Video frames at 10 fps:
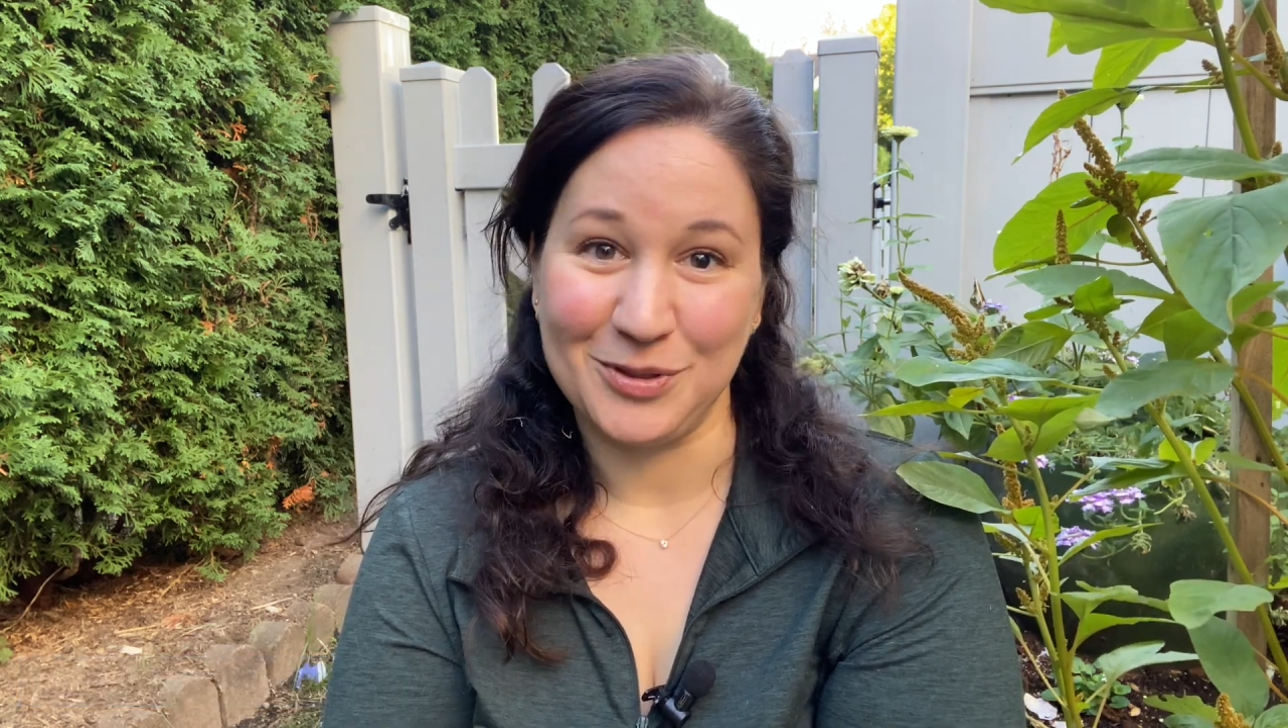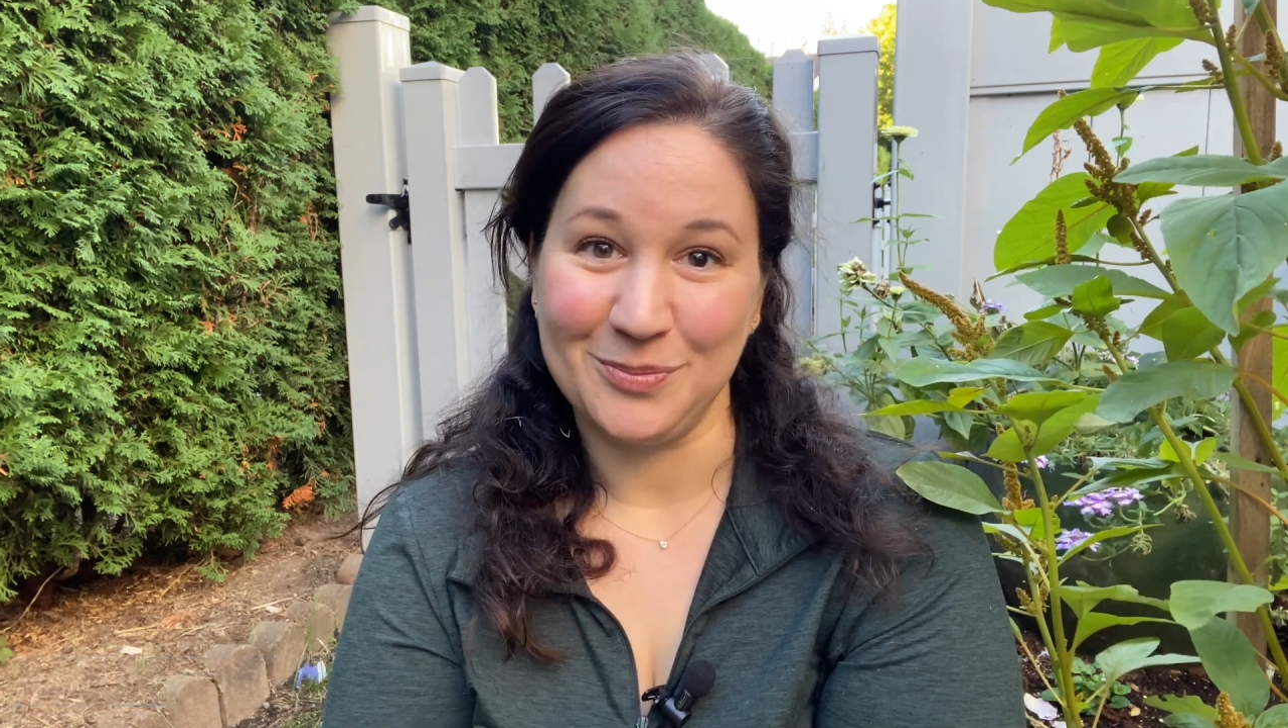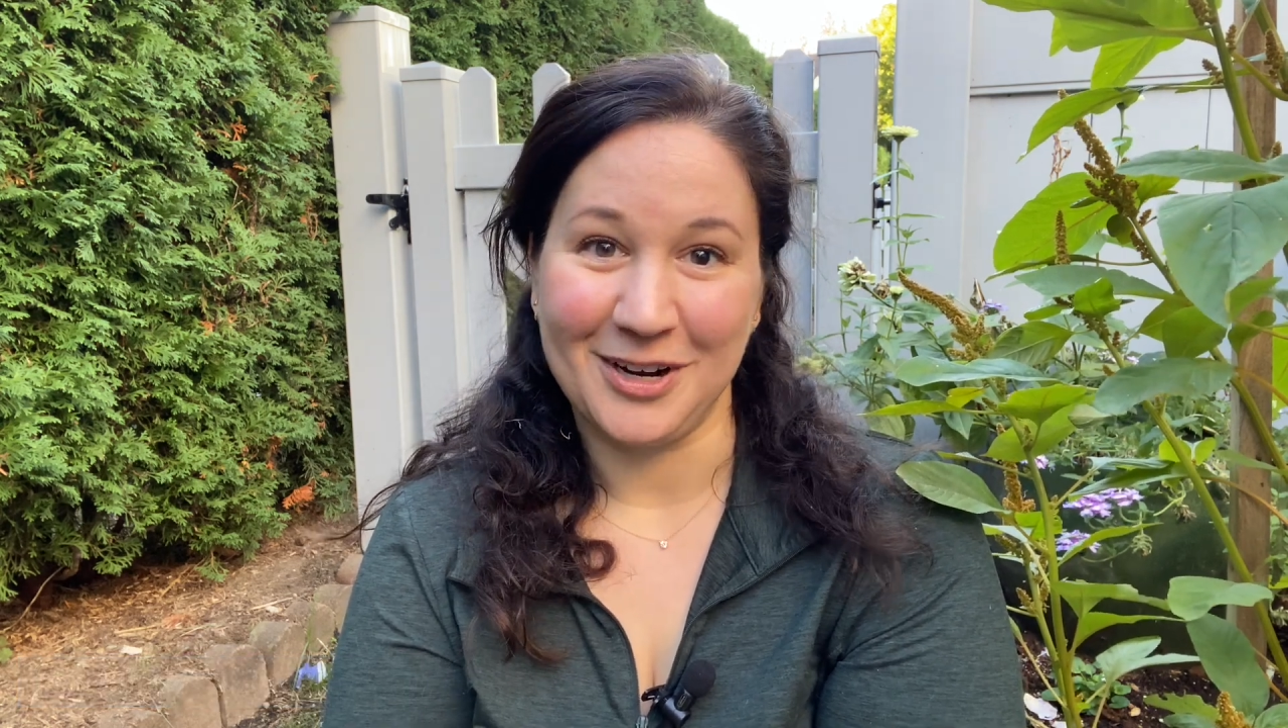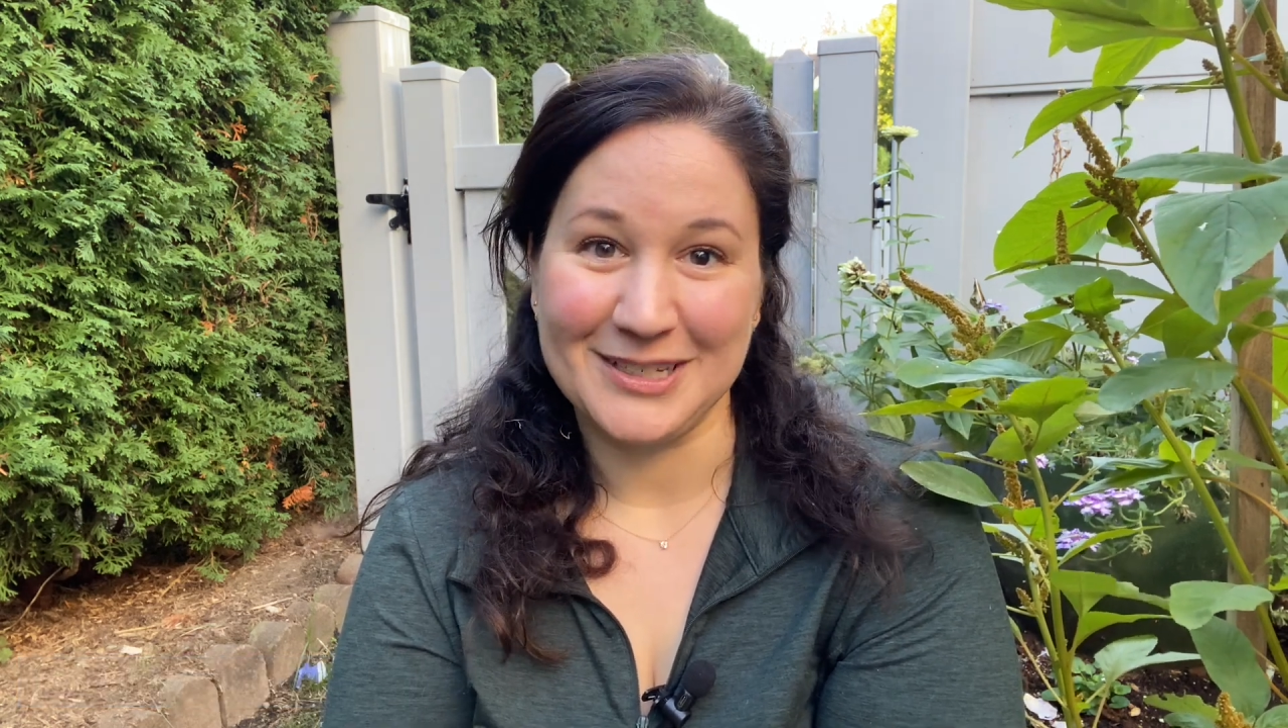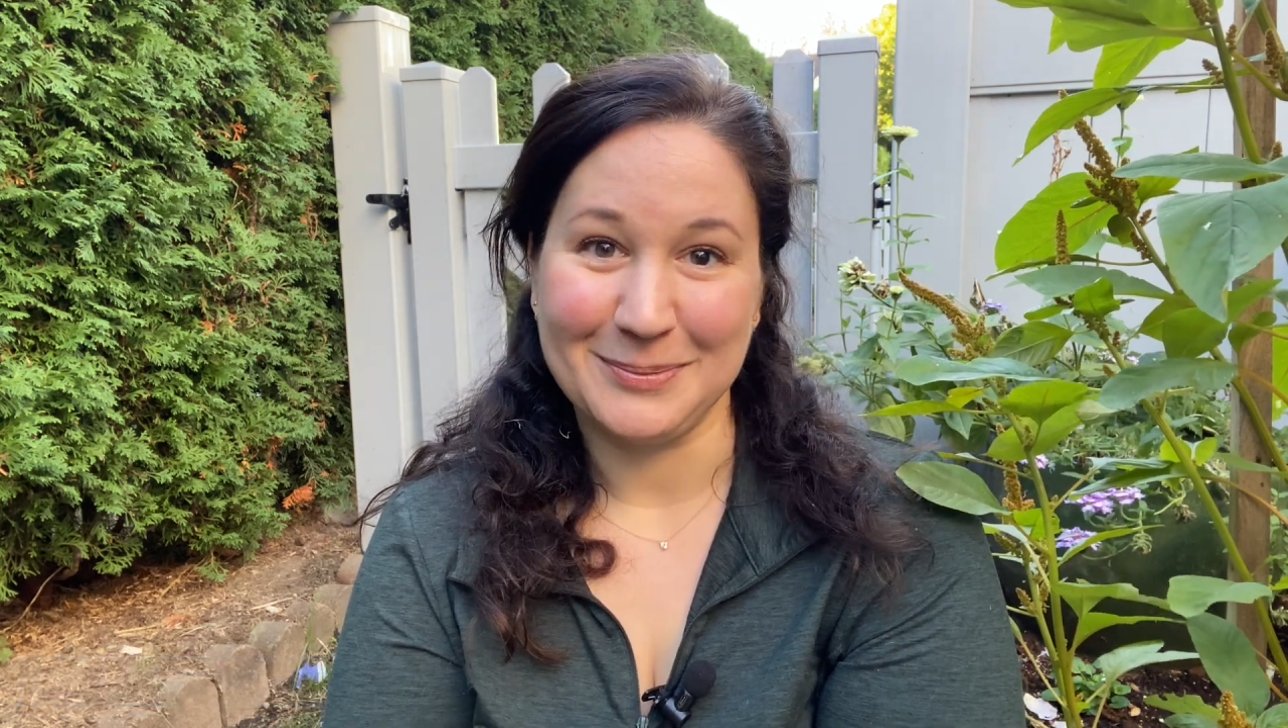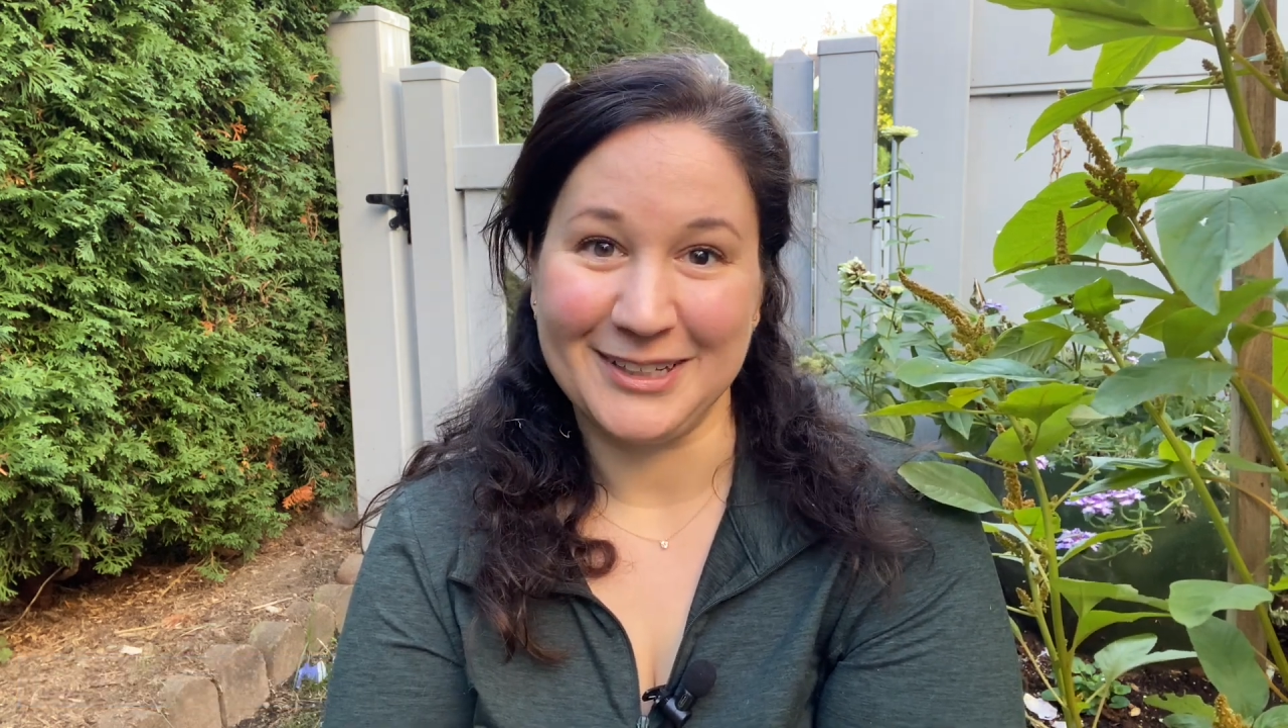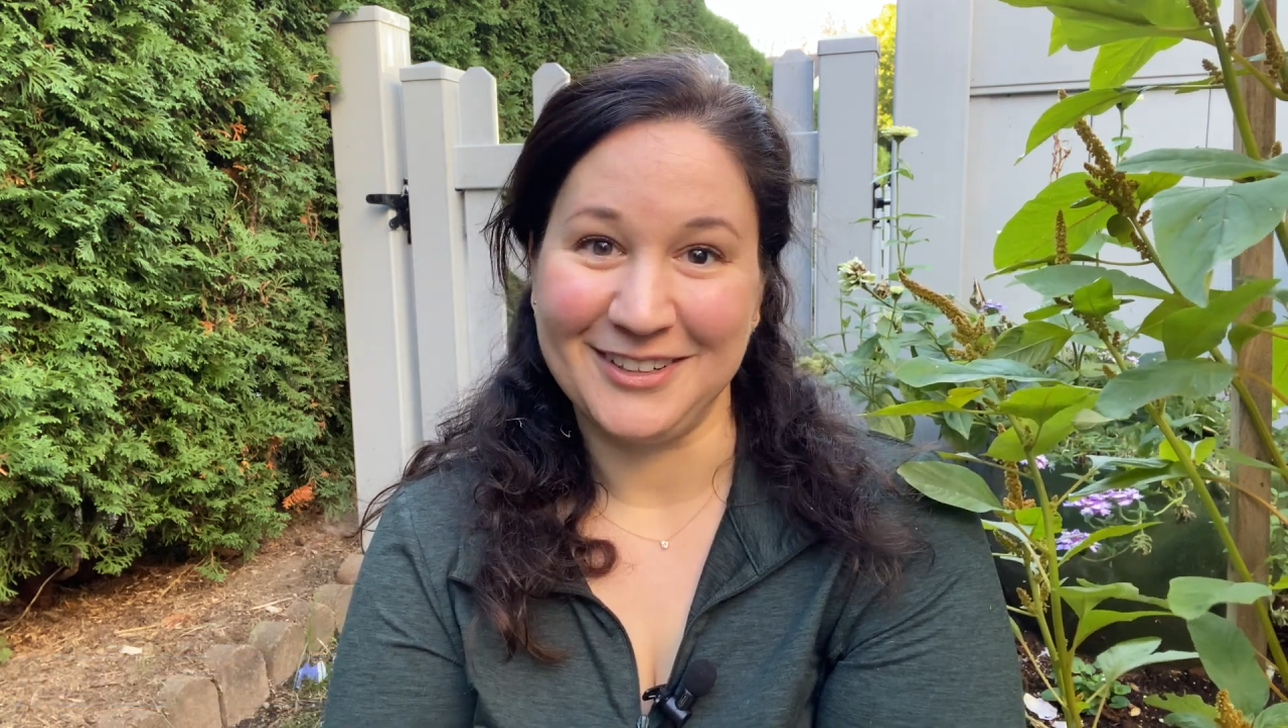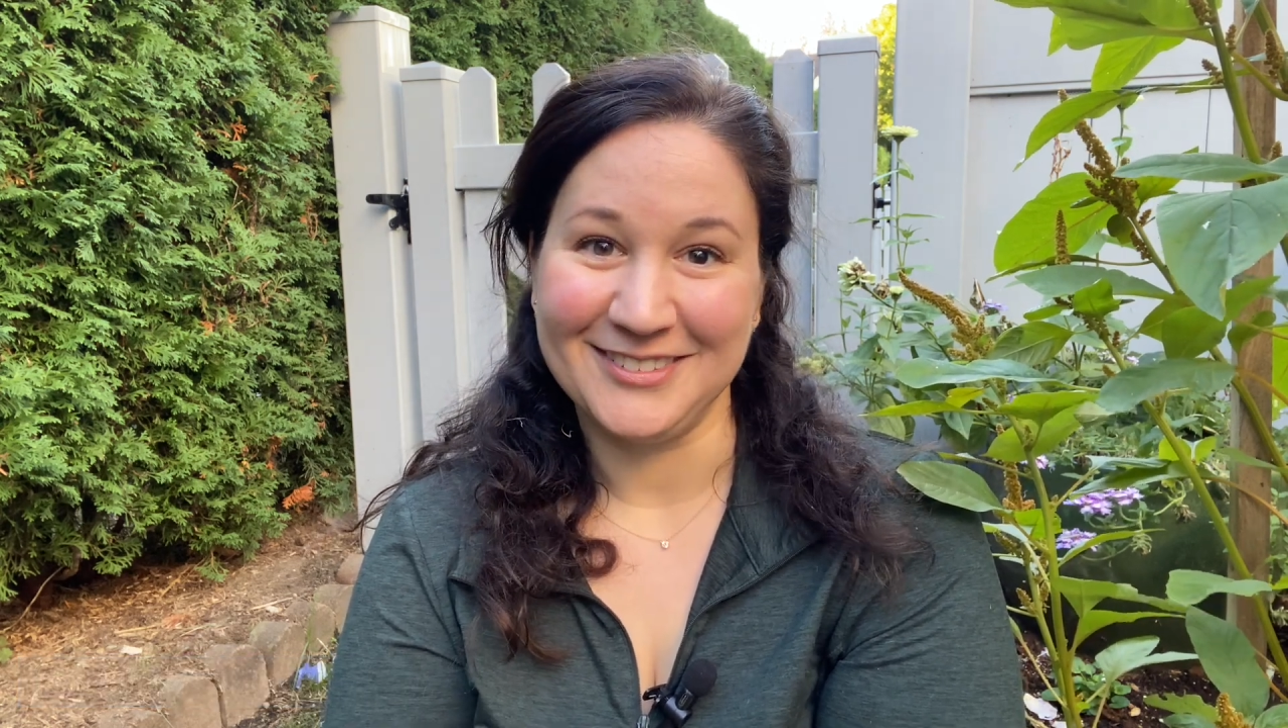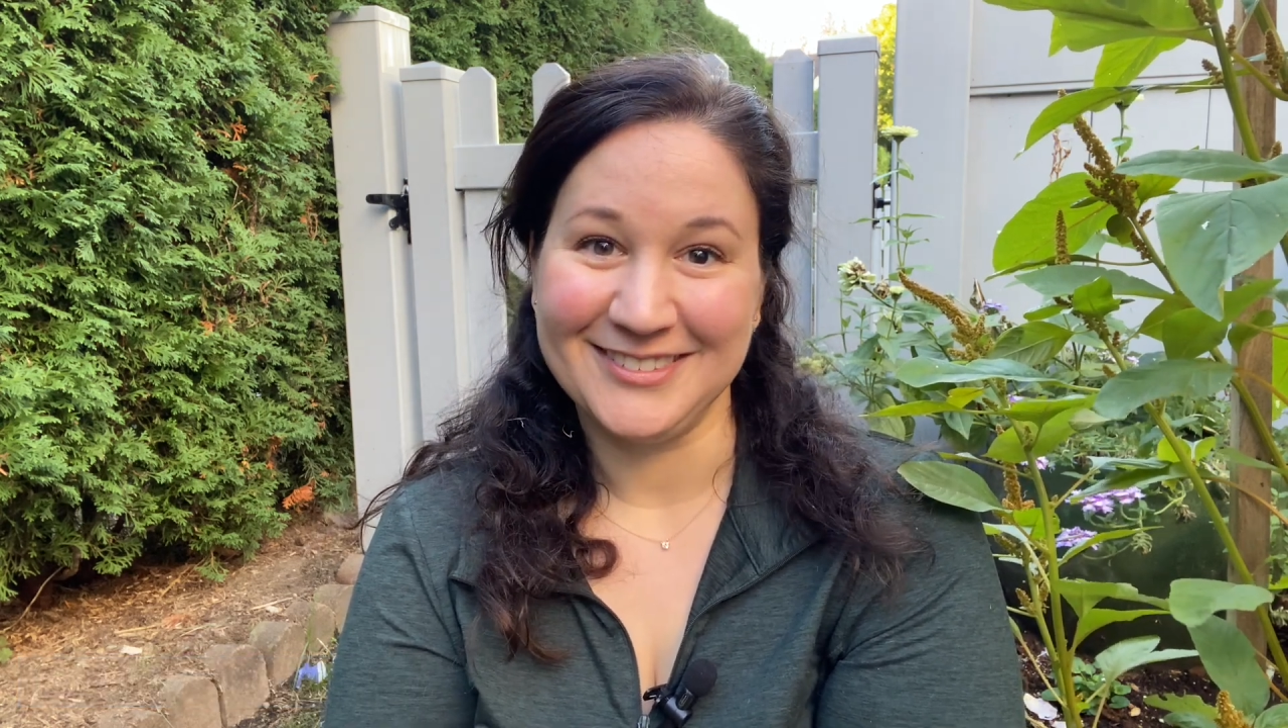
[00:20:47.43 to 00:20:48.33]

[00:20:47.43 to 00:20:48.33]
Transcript: box below.